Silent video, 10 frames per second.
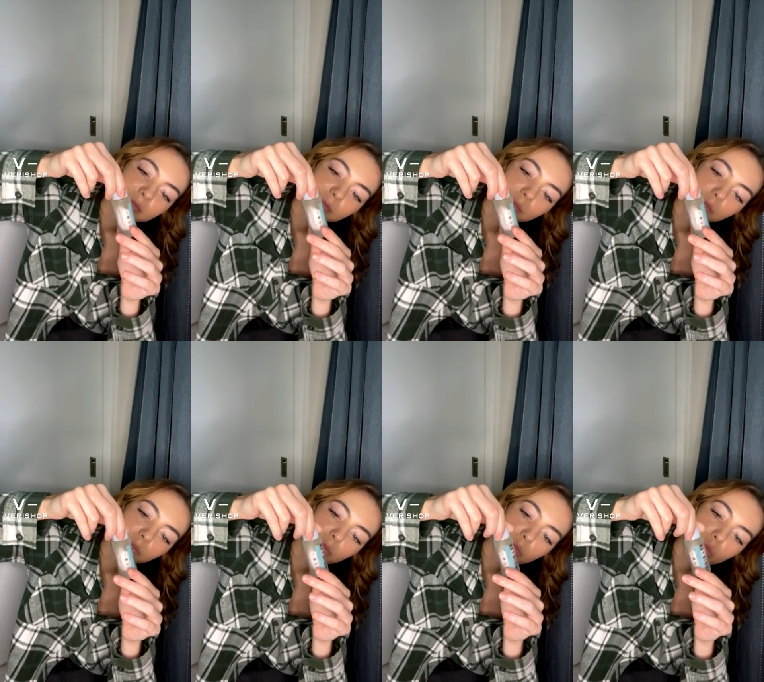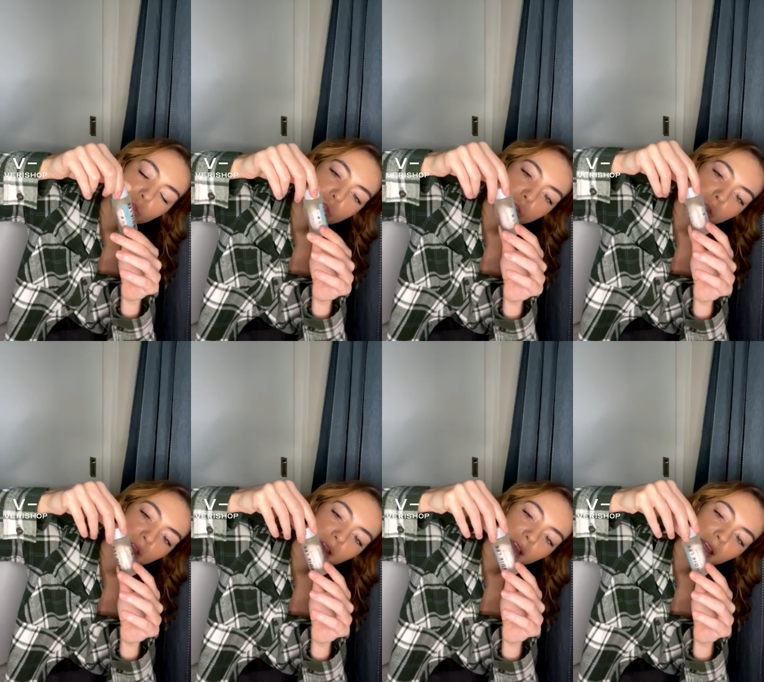
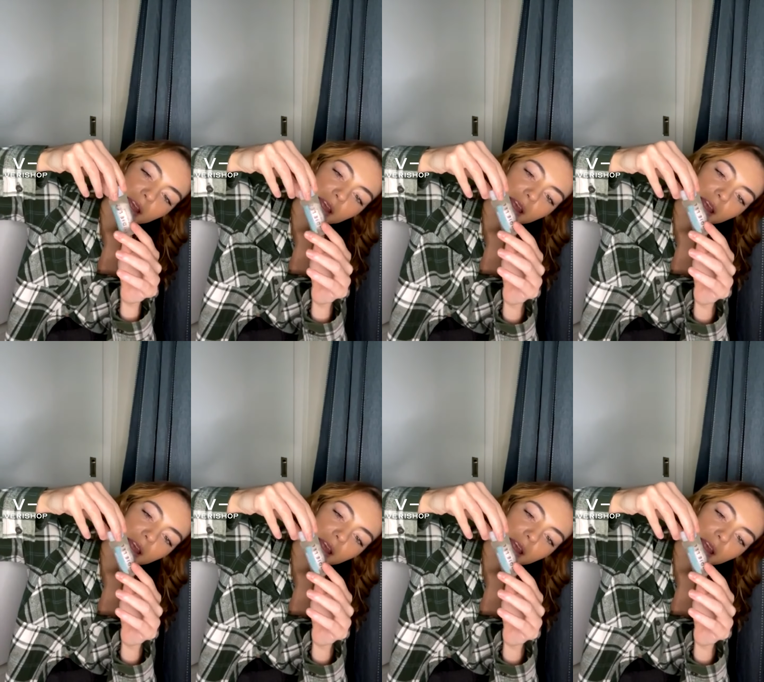Nothing is said.